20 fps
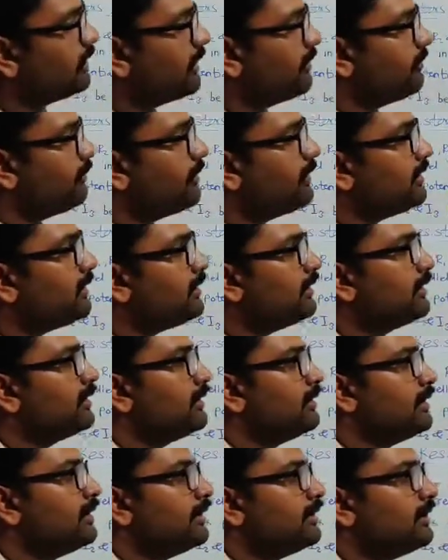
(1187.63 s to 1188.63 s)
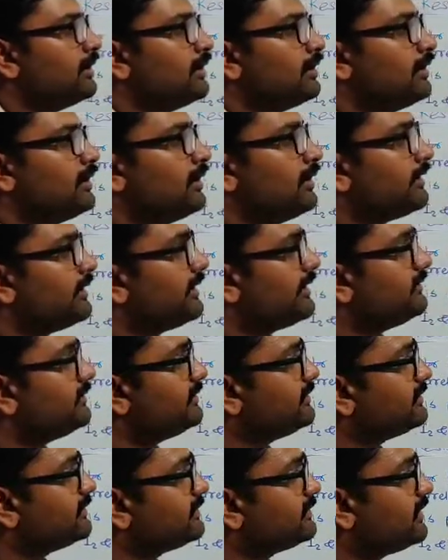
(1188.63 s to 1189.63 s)
what happen,
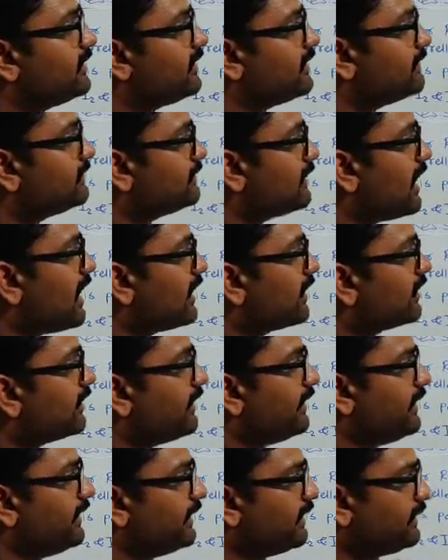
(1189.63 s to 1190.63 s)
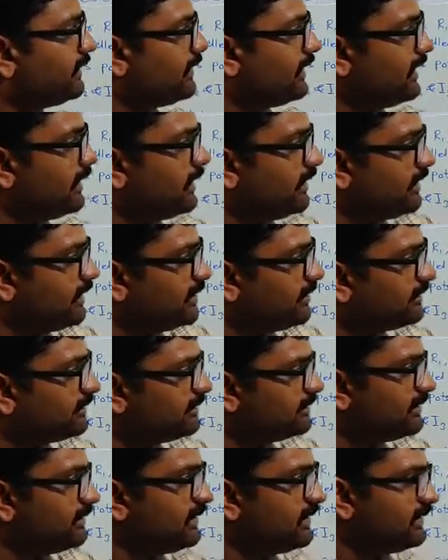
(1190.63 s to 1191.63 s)
resistors are connected in a
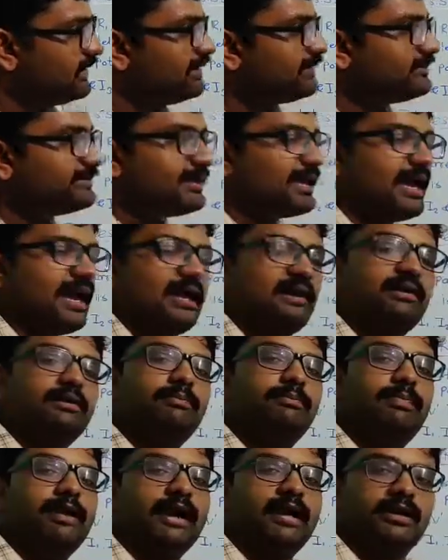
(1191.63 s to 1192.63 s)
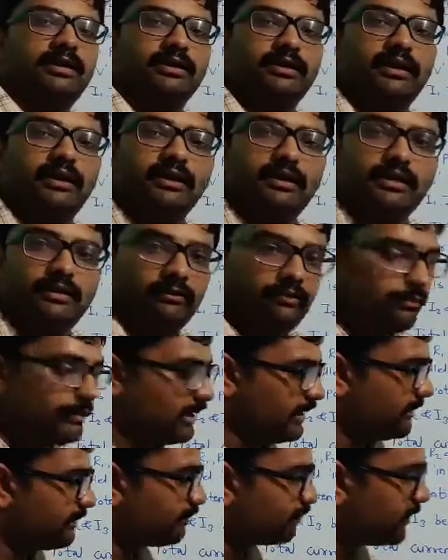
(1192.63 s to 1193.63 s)
series and parallel
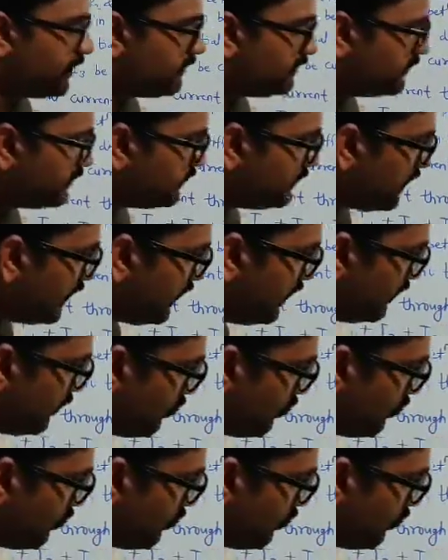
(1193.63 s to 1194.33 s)
way. This is the